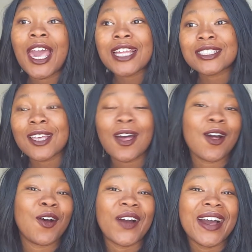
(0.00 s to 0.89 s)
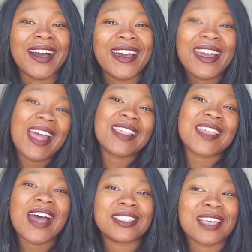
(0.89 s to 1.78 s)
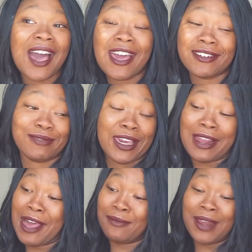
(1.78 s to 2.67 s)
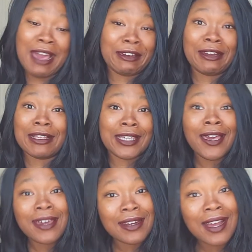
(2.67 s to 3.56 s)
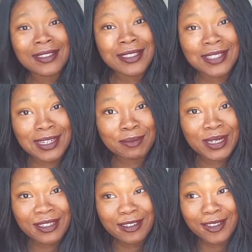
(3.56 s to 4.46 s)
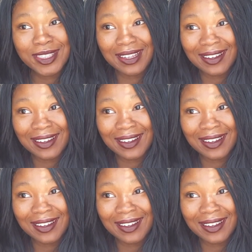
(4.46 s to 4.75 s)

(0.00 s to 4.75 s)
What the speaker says: And so I'm not gonna tell you not to send me nudes.